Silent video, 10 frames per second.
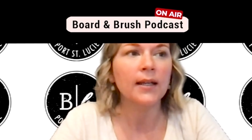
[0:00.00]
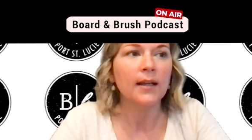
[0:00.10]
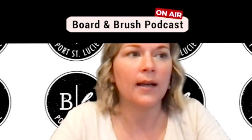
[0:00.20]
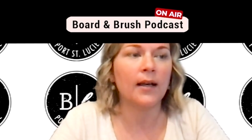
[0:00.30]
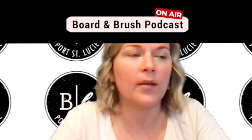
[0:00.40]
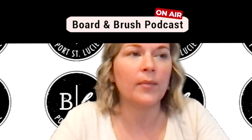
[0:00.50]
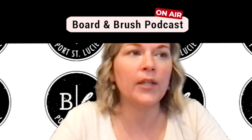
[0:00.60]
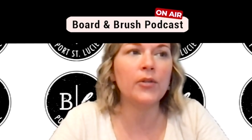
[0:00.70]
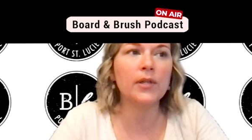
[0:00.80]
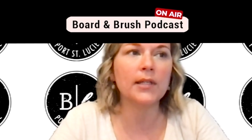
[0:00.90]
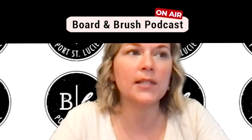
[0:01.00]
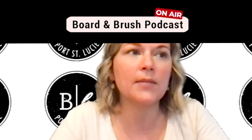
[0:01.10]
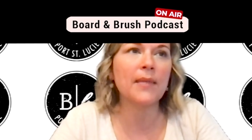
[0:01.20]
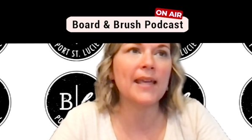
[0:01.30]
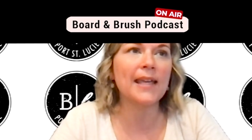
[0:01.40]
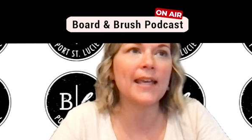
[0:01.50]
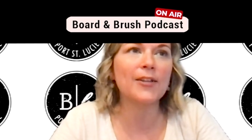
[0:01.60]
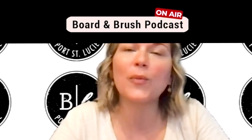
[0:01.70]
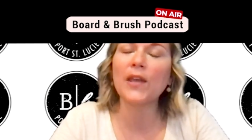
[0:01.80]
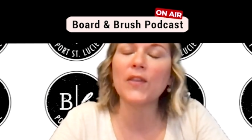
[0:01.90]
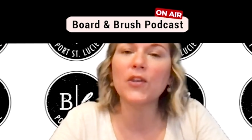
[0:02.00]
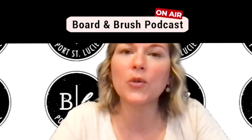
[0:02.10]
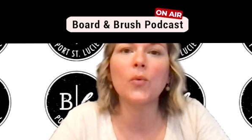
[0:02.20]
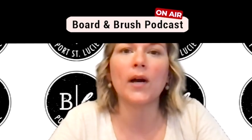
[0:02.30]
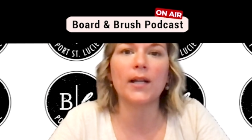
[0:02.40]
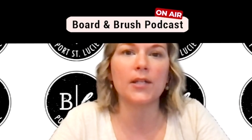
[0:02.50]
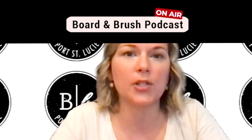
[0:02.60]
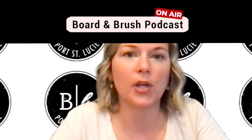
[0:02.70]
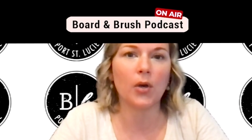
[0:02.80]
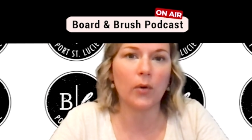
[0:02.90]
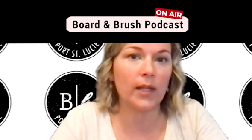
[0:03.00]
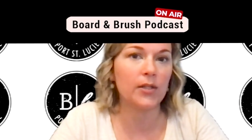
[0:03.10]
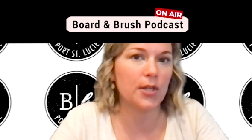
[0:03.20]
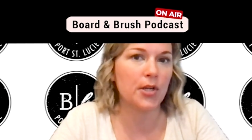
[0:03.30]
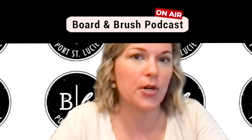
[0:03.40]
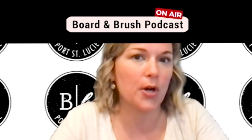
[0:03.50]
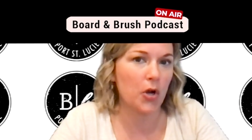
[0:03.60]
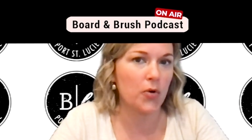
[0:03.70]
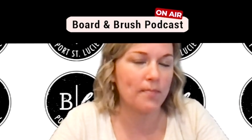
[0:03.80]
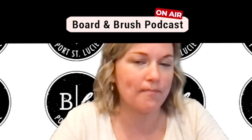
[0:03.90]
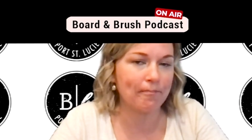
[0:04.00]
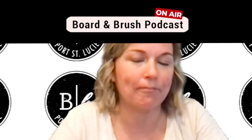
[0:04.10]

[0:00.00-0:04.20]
um, and you get to make it the way that you want it to go into your home.